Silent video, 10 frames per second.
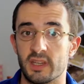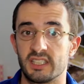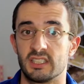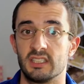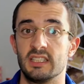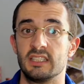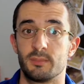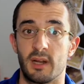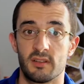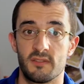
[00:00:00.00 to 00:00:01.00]
question is
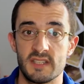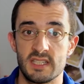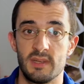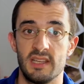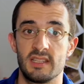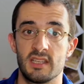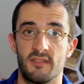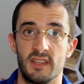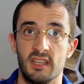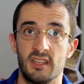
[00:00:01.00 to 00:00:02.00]
about the feasibility
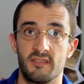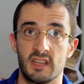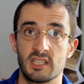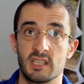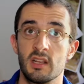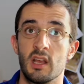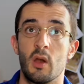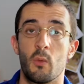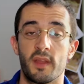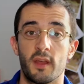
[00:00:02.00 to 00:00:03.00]
of the intervention,
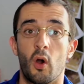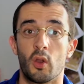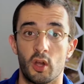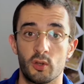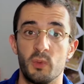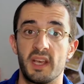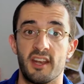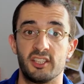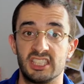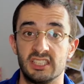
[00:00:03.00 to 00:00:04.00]
whether or not we
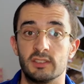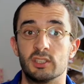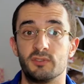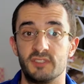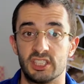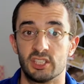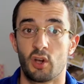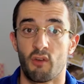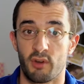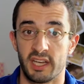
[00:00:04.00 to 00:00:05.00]
can achieve a sufficient
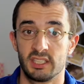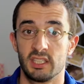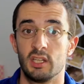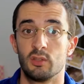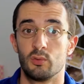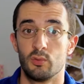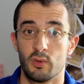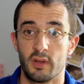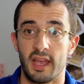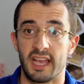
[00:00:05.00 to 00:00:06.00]
coverage to
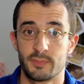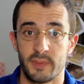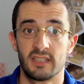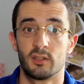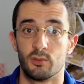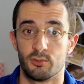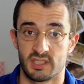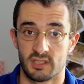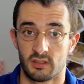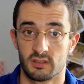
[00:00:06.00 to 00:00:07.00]
expect a good
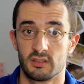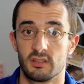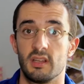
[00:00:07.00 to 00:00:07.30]
result.